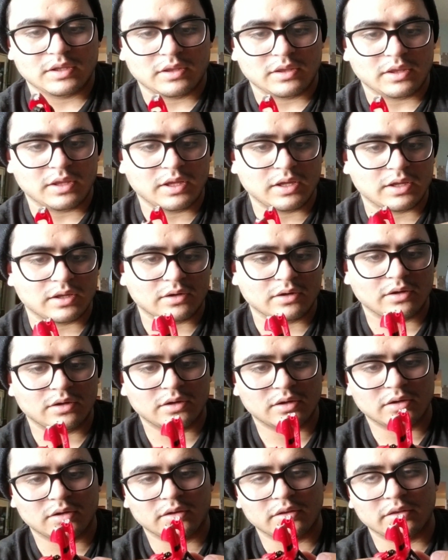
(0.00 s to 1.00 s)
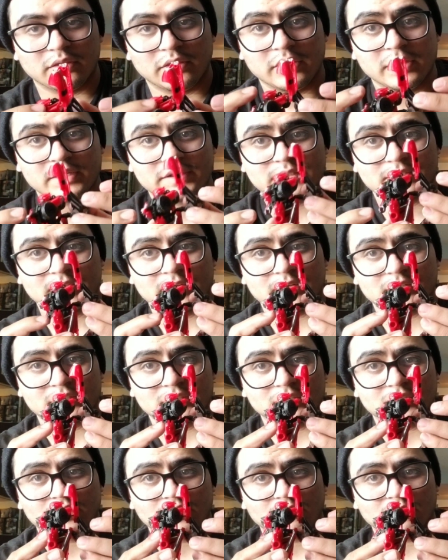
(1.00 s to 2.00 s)
Then this
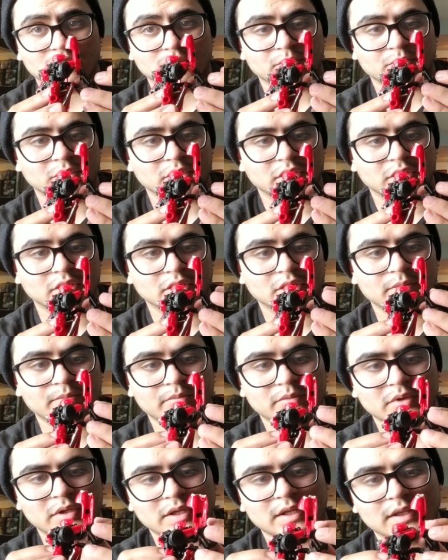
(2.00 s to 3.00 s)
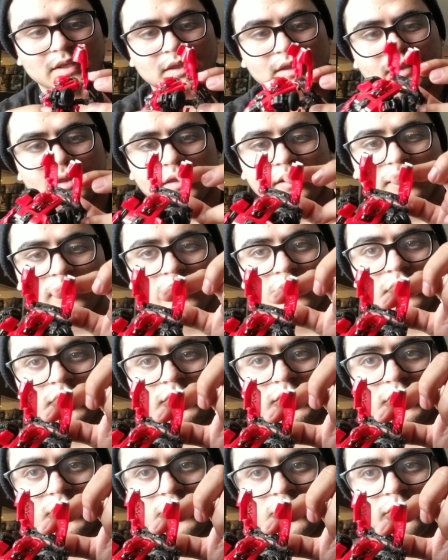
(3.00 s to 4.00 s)
section, you want to bring it up, and this
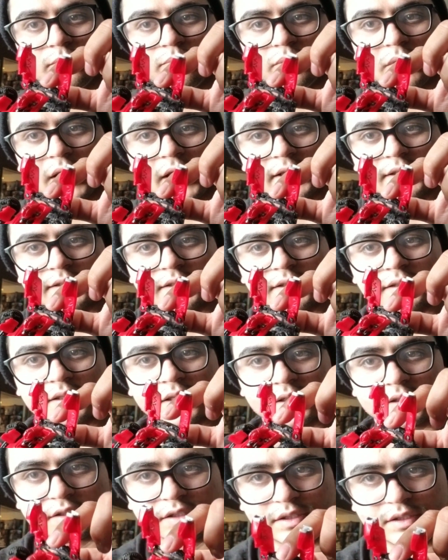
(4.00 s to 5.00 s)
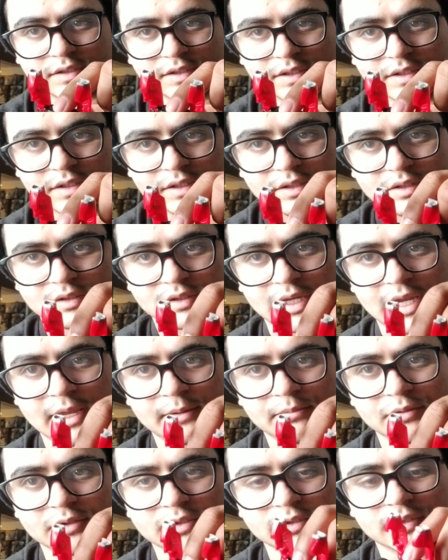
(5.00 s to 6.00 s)
clear plastic section is going to
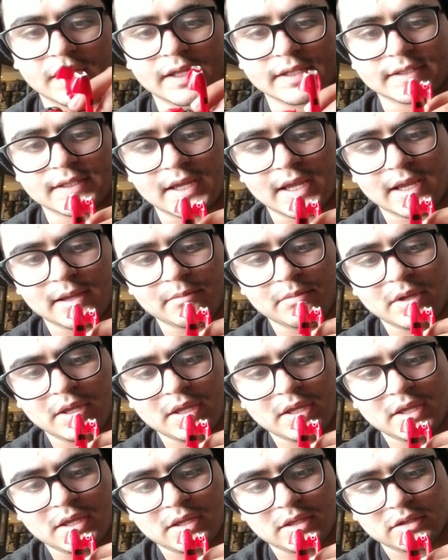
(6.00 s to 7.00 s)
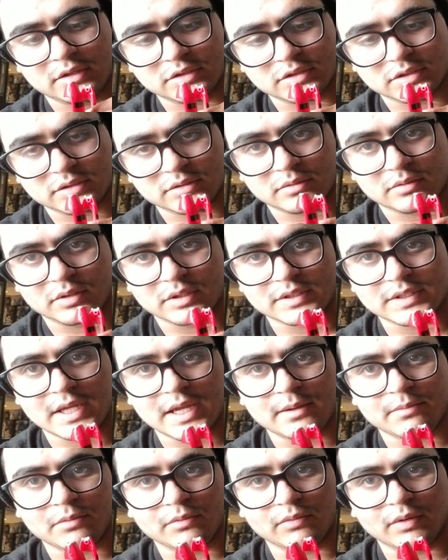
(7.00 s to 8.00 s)
tab into that tab. You just want to
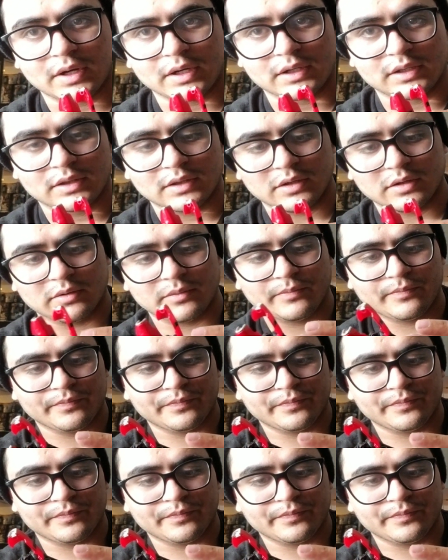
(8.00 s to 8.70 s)
tab it right in there.